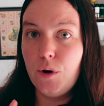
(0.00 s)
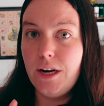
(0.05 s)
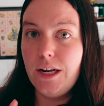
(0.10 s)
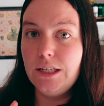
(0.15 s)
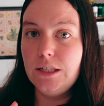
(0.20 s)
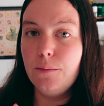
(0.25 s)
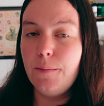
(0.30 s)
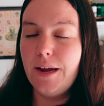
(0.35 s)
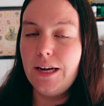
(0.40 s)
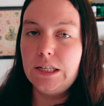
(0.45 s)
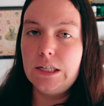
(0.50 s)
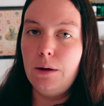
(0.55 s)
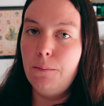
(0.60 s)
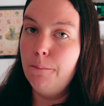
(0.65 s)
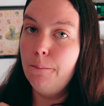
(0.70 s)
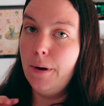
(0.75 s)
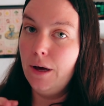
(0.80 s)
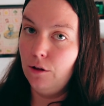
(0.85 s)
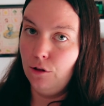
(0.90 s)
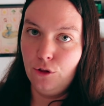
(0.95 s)
need to make
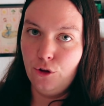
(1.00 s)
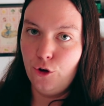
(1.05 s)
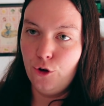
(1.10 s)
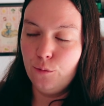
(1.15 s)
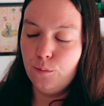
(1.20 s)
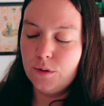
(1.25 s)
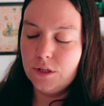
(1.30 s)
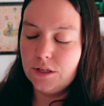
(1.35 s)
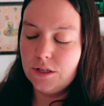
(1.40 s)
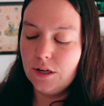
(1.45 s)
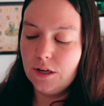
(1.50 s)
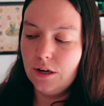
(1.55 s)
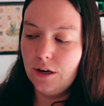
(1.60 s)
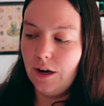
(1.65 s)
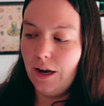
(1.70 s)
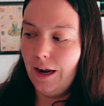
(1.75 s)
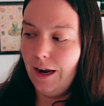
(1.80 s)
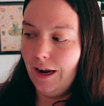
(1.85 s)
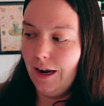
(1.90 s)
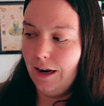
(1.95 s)
some belt loops.
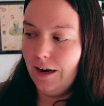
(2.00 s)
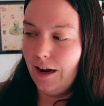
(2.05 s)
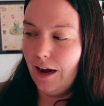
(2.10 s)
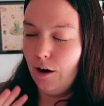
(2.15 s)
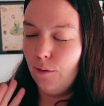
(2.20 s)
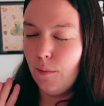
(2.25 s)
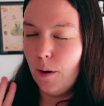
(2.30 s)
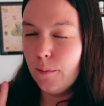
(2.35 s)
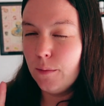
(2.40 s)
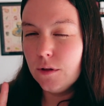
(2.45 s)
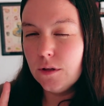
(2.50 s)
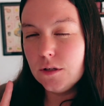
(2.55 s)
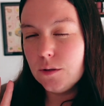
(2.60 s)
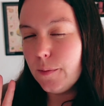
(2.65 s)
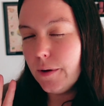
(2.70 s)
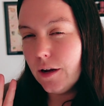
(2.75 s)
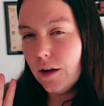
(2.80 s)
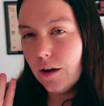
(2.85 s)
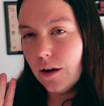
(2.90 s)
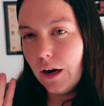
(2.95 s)
And I remember this
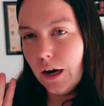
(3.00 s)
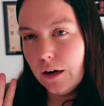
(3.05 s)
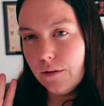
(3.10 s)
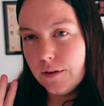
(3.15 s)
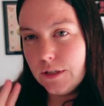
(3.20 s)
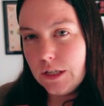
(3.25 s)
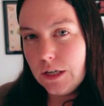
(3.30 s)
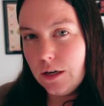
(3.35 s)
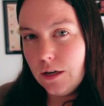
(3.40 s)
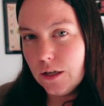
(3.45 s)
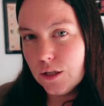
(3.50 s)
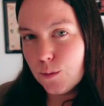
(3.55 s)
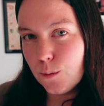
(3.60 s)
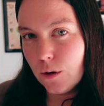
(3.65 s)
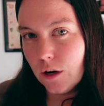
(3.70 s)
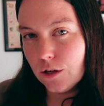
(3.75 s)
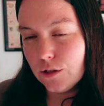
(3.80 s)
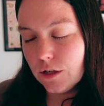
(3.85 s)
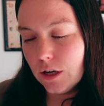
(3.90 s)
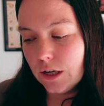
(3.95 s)
being kind of a tedious
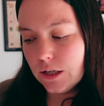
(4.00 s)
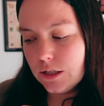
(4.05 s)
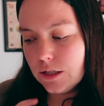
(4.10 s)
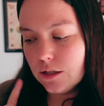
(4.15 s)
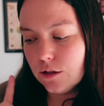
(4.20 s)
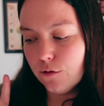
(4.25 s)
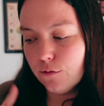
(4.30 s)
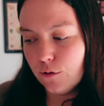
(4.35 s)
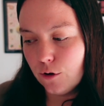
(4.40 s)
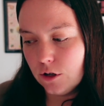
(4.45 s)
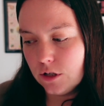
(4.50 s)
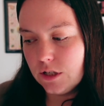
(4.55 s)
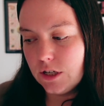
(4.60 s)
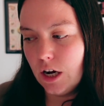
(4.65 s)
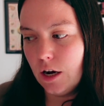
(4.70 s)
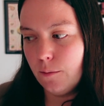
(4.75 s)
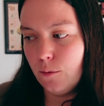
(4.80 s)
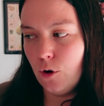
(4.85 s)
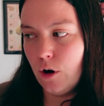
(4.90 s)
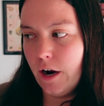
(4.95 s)
process the first
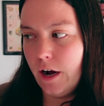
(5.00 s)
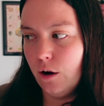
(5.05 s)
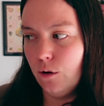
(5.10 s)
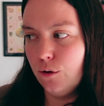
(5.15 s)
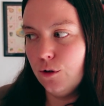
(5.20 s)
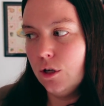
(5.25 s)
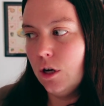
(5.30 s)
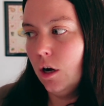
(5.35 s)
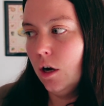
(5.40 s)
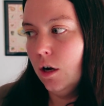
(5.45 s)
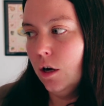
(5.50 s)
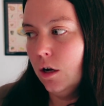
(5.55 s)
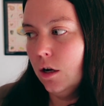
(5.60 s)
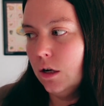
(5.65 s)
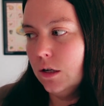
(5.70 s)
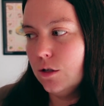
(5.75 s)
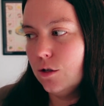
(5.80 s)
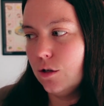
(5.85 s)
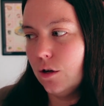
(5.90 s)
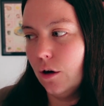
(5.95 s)
time around,
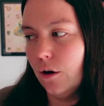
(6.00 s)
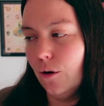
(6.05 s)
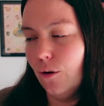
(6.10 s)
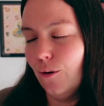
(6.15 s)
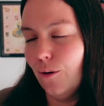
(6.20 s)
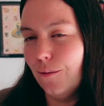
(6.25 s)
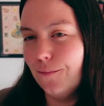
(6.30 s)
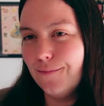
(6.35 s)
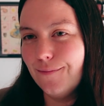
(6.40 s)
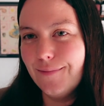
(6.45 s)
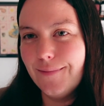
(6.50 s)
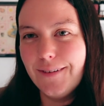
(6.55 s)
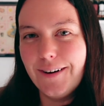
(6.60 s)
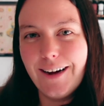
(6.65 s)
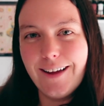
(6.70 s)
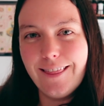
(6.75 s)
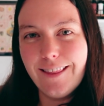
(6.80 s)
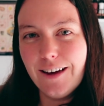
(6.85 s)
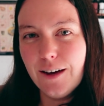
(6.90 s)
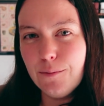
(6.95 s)
so
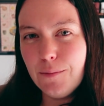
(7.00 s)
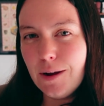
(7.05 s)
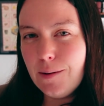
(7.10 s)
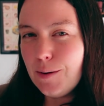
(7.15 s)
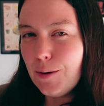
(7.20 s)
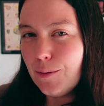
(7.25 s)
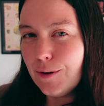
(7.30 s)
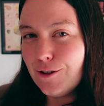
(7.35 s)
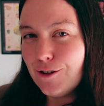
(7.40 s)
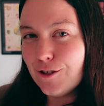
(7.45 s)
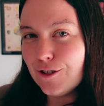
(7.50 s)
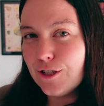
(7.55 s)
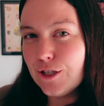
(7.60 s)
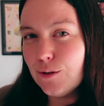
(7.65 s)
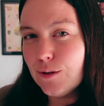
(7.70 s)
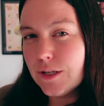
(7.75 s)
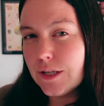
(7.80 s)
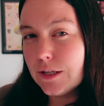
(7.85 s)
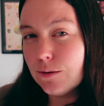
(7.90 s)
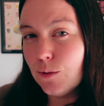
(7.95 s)
I thought maybe we just
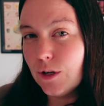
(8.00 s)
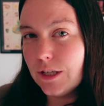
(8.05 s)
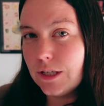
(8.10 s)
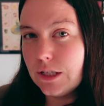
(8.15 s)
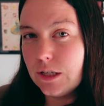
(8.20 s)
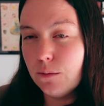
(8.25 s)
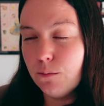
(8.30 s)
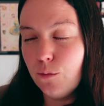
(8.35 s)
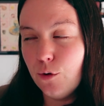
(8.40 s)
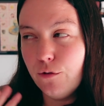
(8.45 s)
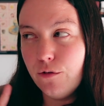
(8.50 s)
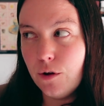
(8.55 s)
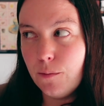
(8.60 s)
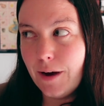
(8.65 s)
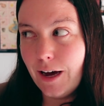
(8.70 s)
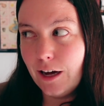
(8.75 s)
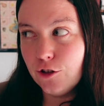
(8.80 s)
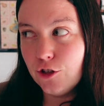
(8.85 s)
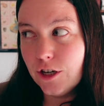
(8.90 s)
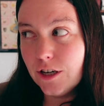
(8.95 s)
do it with some movie
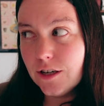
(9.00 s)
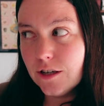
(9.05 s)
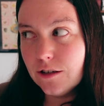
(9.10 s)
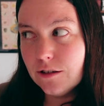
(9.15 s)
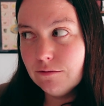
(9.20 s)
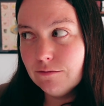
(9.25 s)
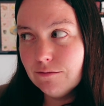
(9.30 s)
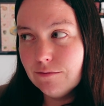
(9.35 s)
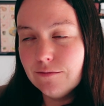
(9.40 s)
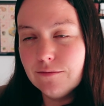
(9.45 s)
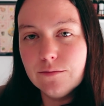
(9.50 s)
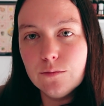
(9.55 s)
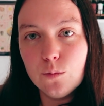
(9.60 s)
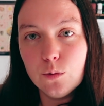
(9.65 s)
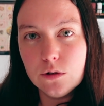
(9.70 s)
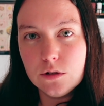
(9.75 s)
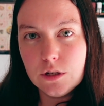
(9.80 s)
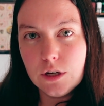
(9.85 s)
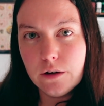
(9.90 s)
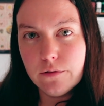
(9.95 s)
magic.
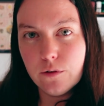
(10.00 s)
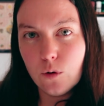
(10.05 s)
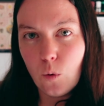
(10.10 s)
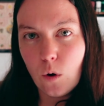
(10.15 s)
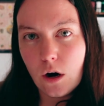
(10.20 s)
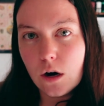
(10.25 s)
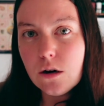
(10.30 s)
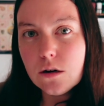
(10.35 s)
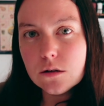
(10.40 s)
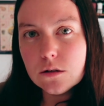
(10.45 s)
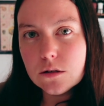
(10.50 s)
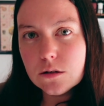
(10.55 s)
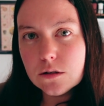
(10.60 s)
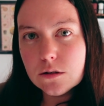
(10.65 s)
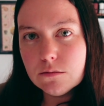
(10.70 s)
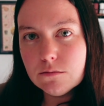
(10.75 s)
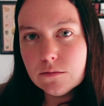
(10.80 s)
We'll see if it works.